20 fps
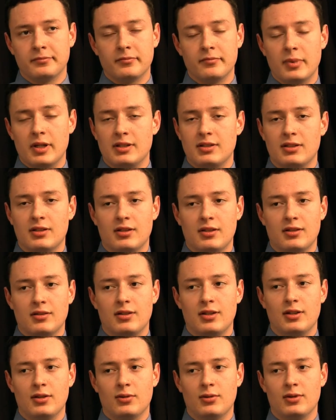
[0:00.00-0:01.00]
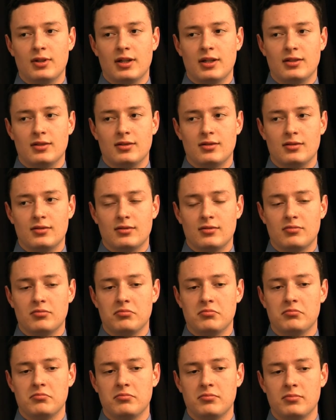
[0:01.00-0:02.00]
basically Heald has
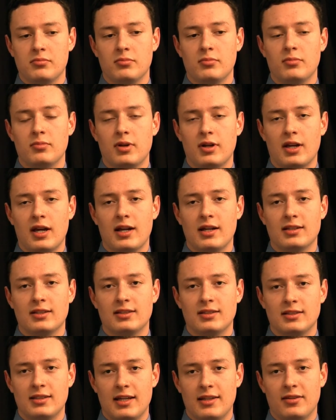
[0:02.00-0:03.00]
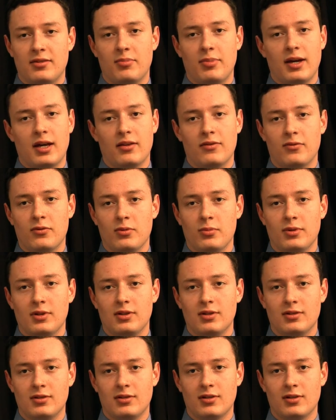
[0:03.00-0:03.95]
kind of set the path for me